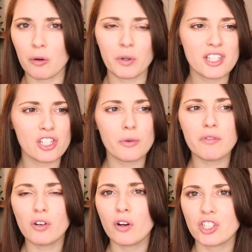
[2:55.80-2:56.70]
I wanted to do
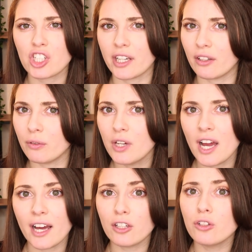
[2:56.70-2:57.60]
a vlog channel
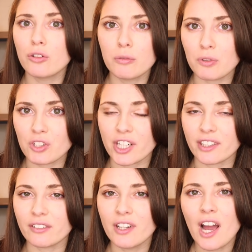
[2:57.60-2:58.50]
and a normal
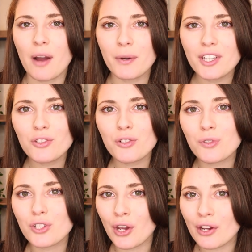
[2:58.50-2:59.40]
channel. And when you
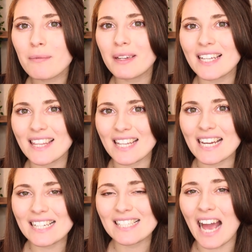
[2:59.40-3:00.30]
do too many
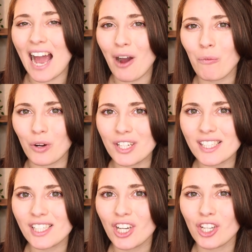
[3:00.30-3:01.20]
things at
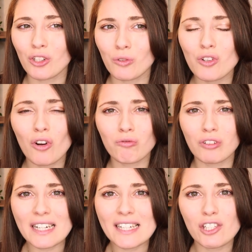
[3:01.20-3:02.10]
once, you're
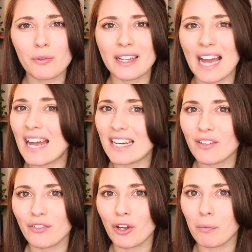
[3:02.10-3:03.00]
not really doing any of